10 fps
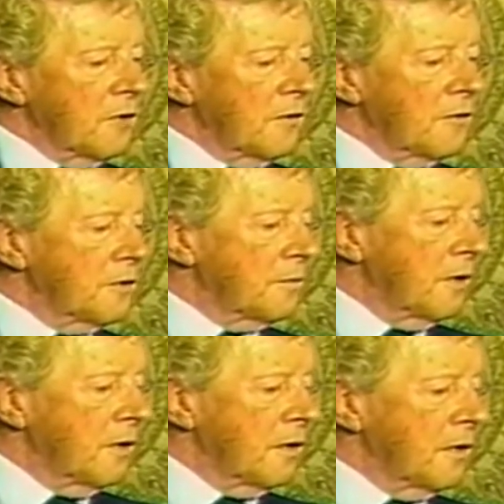whether it's
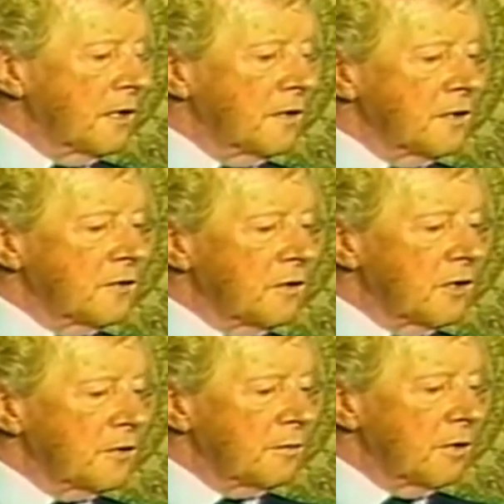by kidney
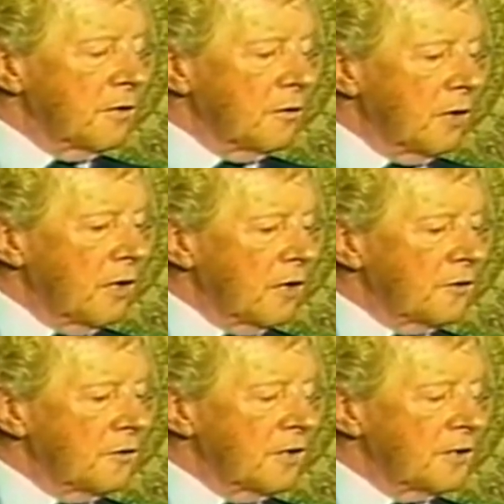transplant or
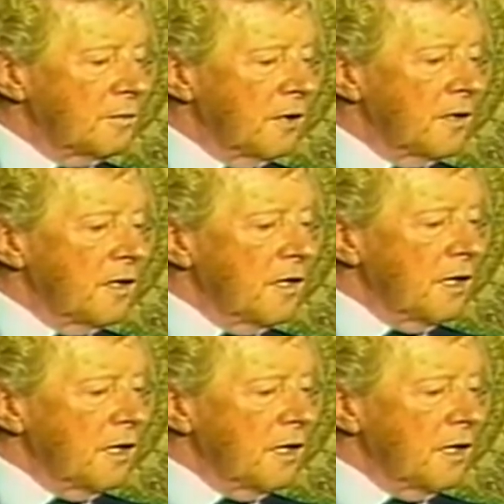heart transplant.